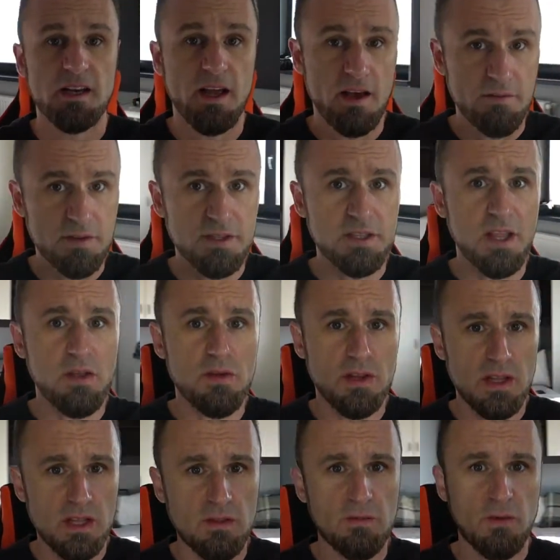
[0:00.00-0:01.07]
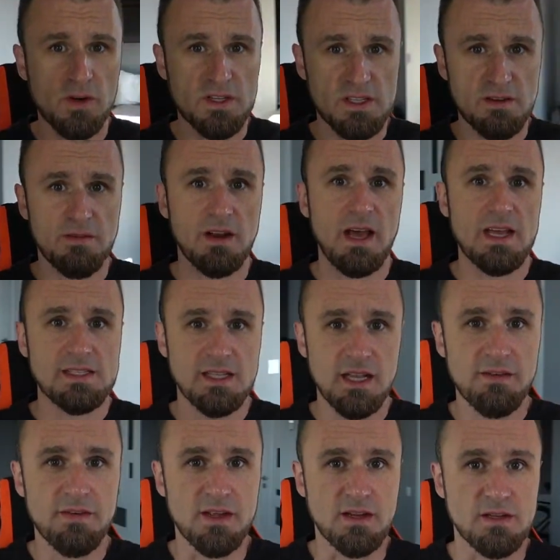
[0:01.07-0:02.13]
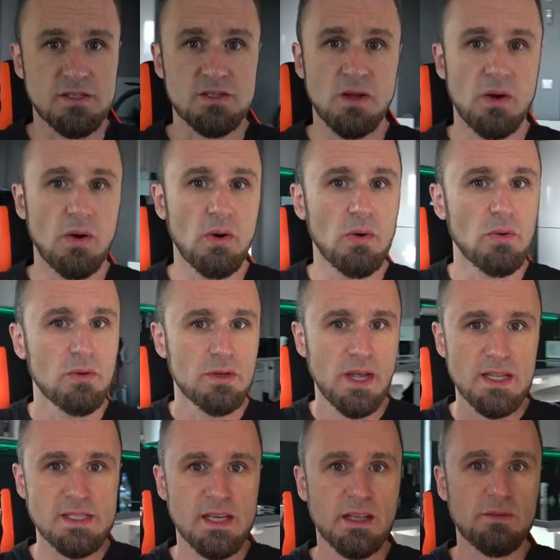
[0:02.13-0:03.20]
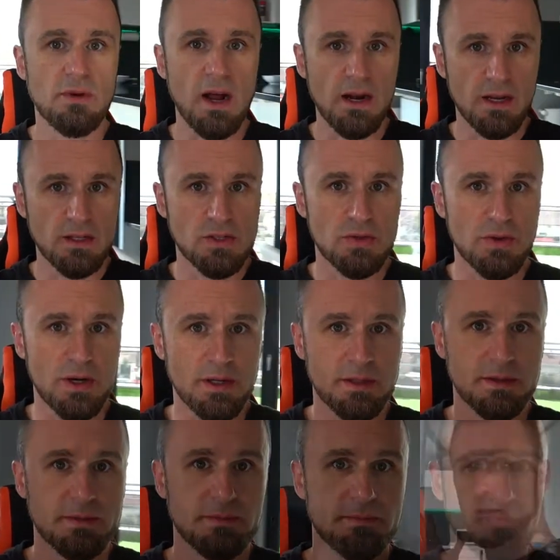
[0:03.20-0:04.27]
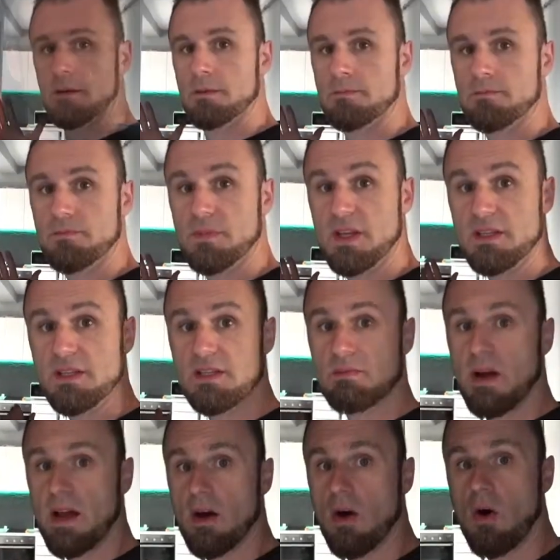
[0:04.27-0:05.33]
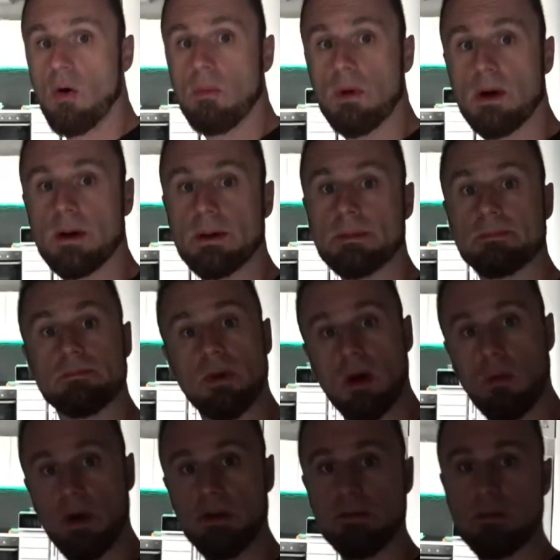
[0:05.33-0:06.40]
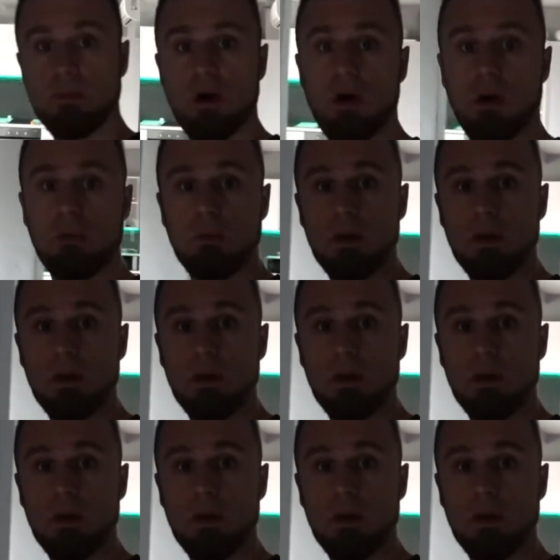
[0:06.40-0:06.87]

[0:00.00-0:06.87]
everything that you need for a civilized living. So let's get right into it. This is my home, away from home.